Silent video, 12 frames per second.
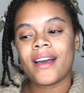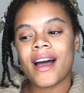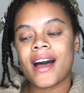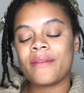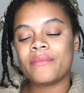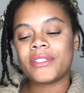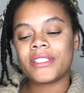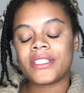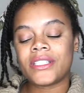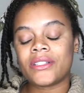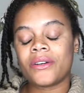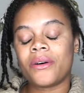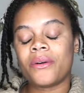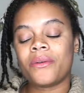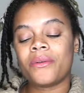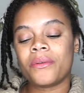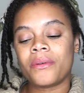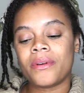I'm just
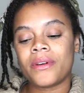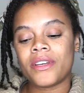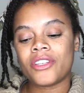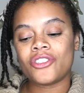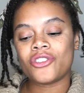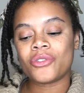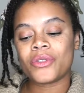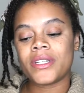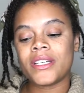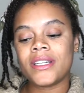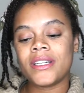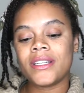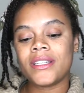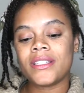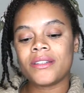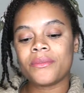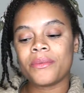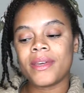so intrigued
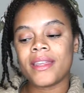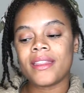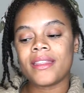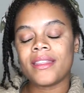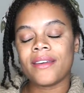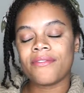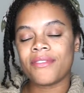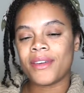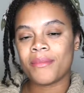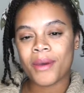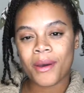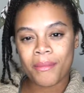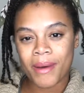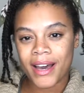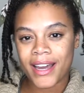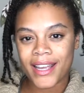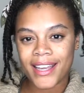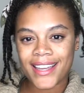with the female
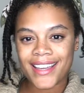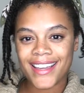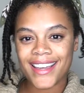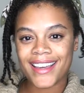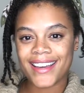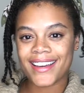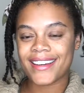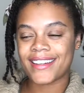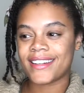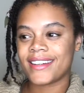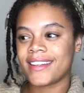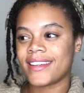body and